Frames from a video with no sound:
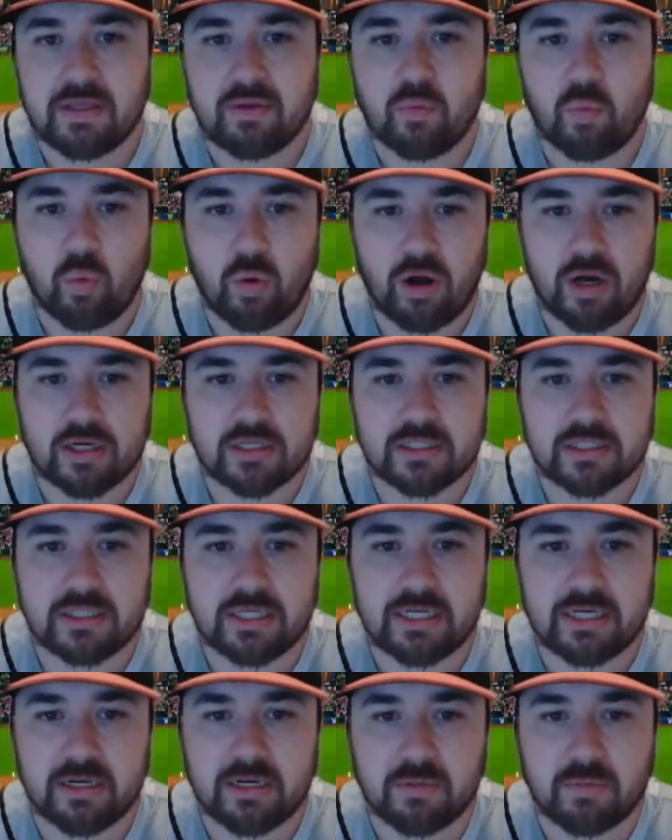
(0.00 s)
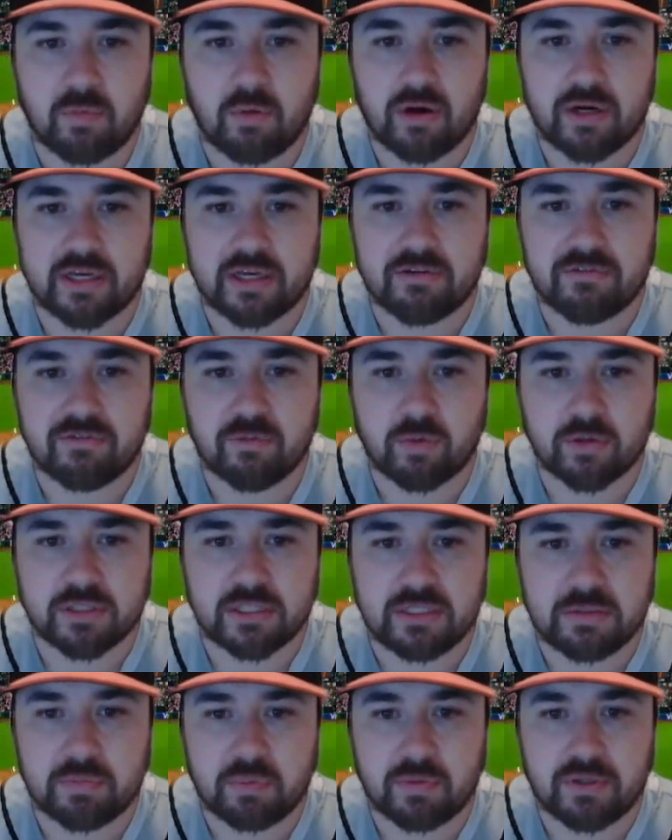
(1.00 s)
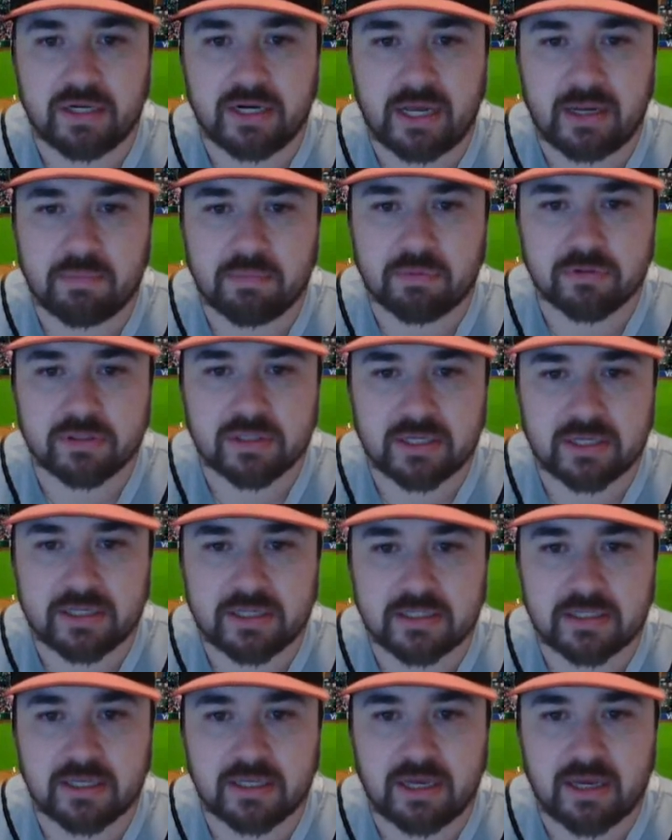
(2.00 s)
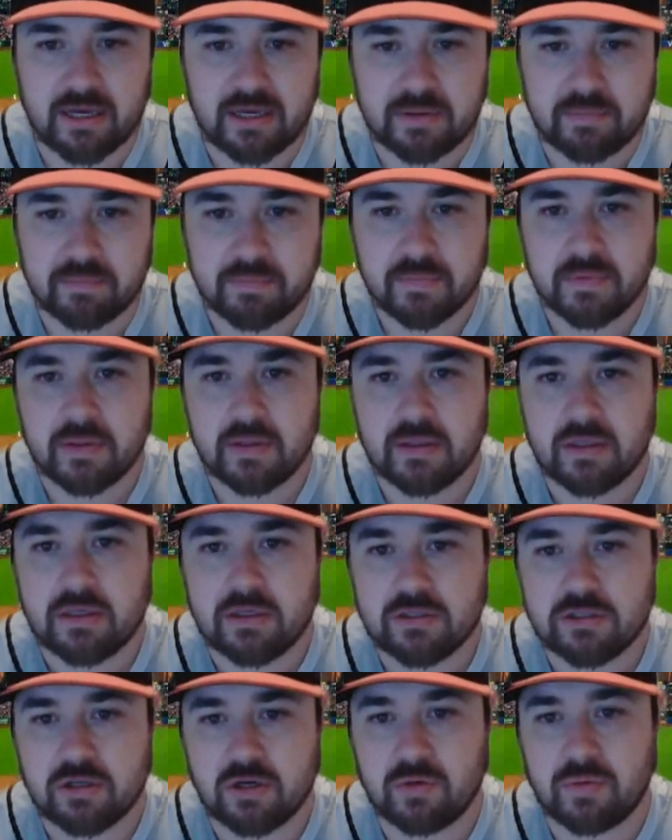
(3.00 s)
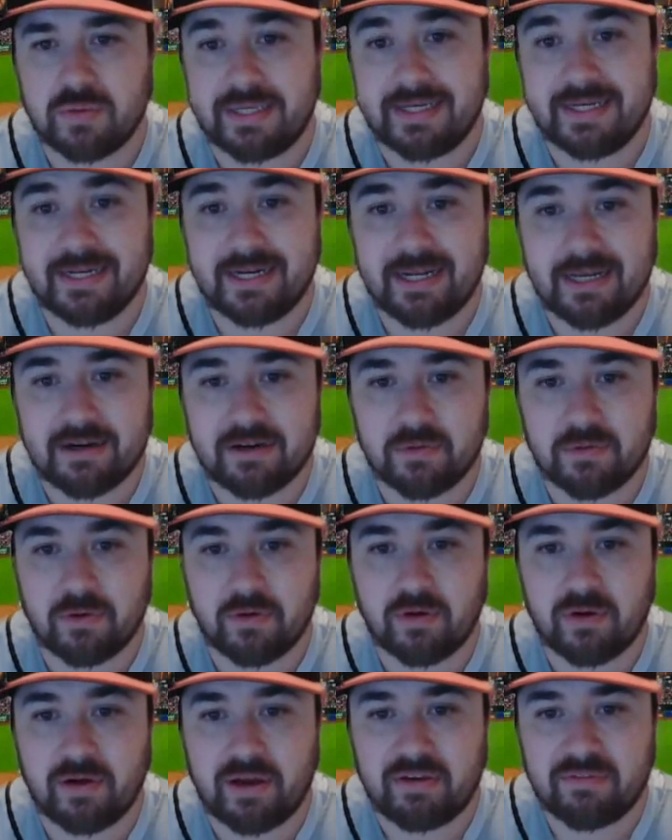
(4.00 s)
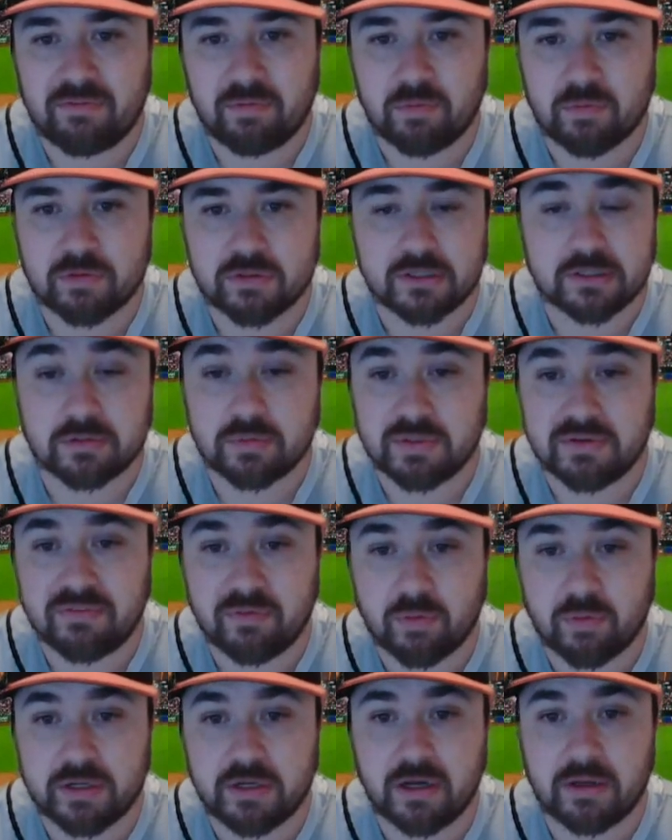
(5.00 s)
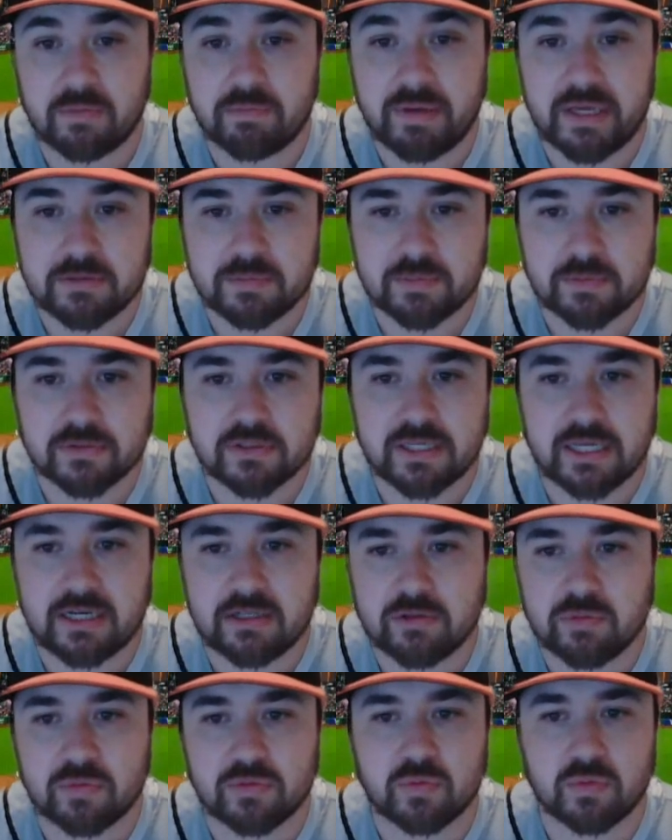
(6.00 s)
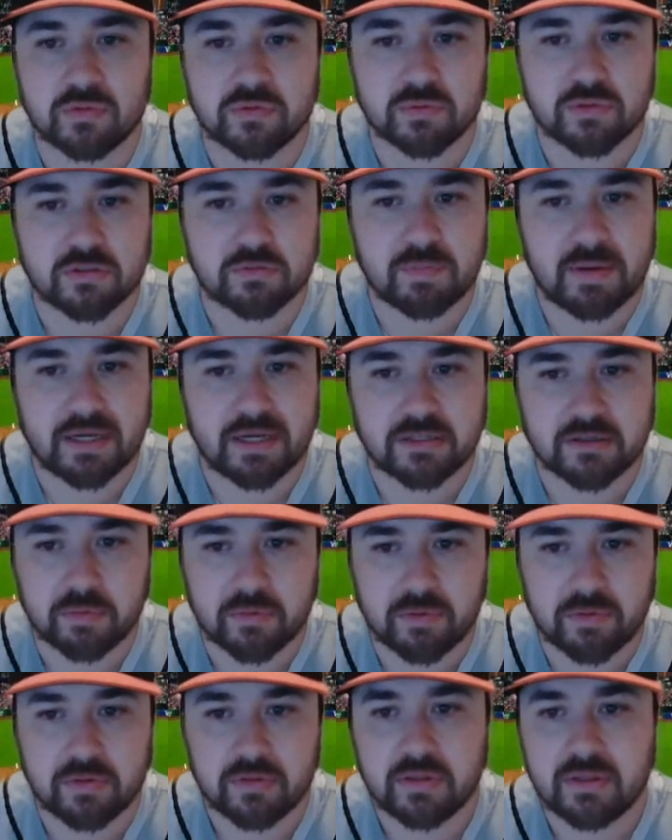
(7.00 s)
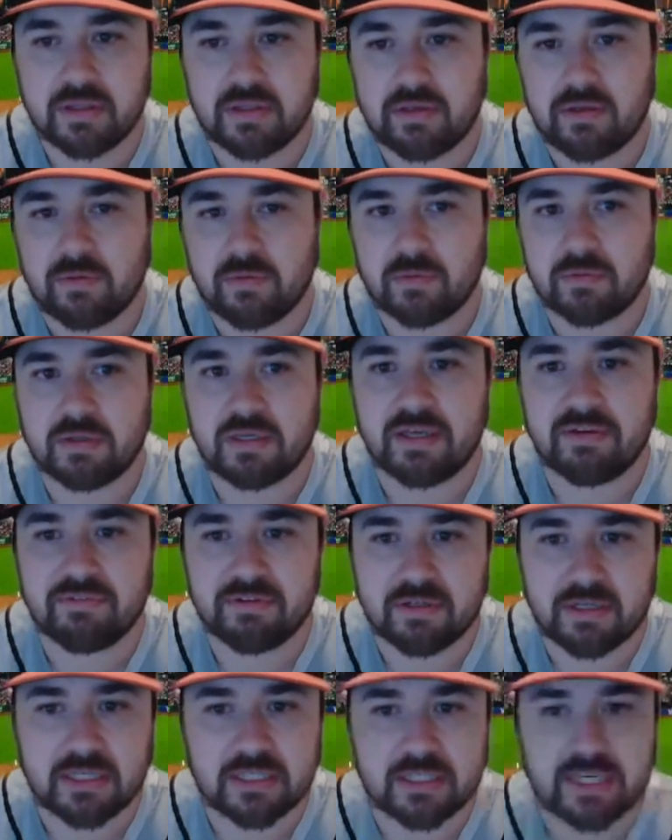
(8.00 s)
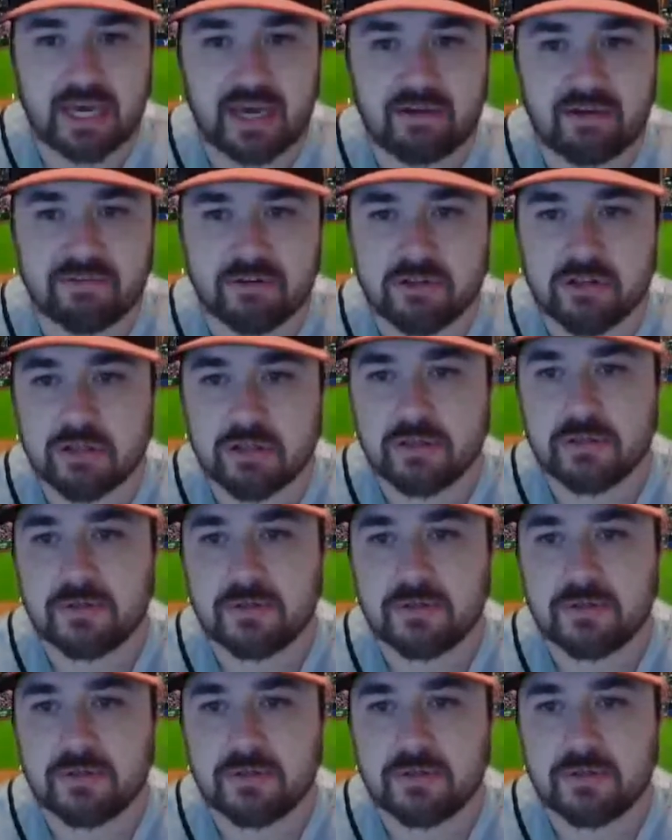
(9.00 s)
Walks, he ended up walking 14.9% of the time. So he did have almost a 340 on base percentage, which was respectable given his average.